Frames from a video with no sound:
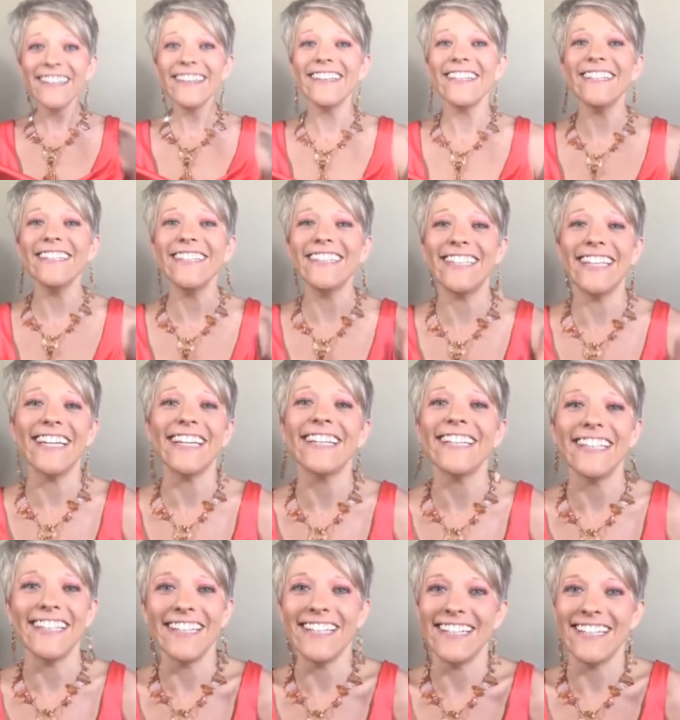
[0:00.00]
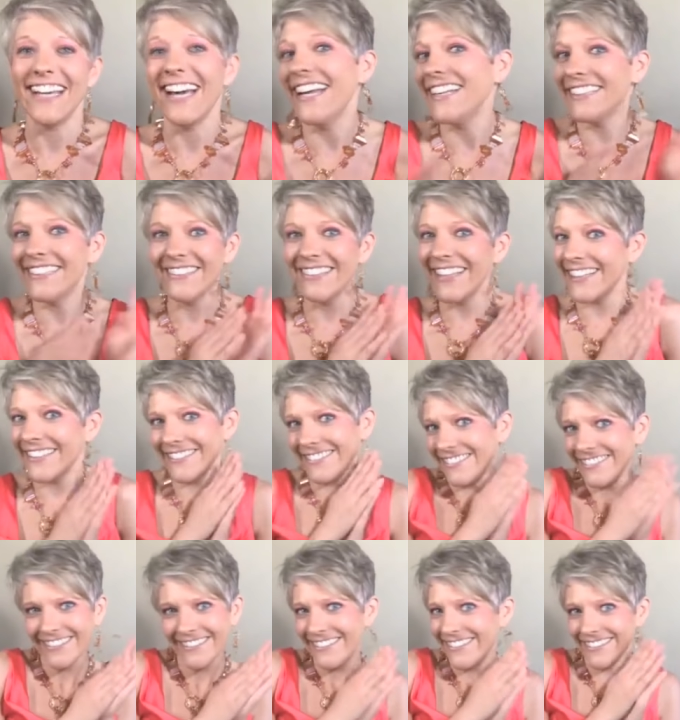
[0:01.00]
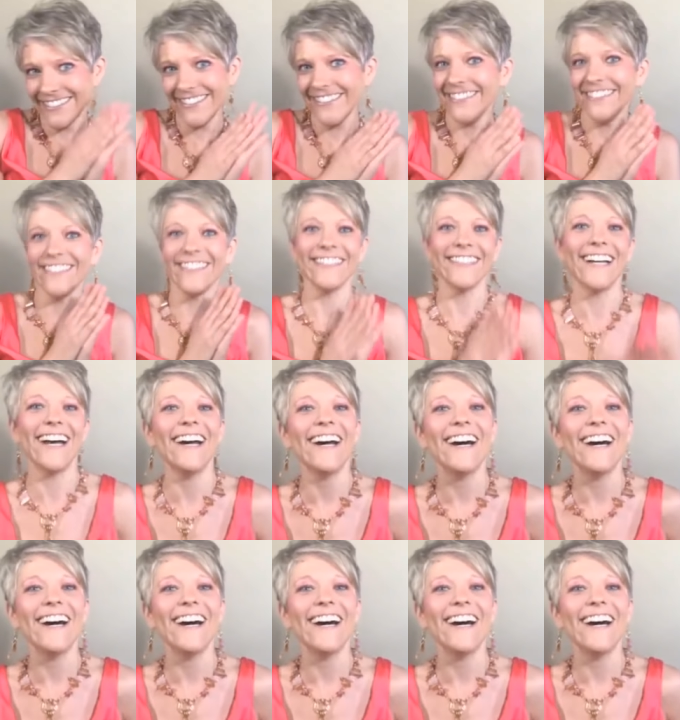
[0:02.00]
they're giggling a ton. They're like, ooh, they're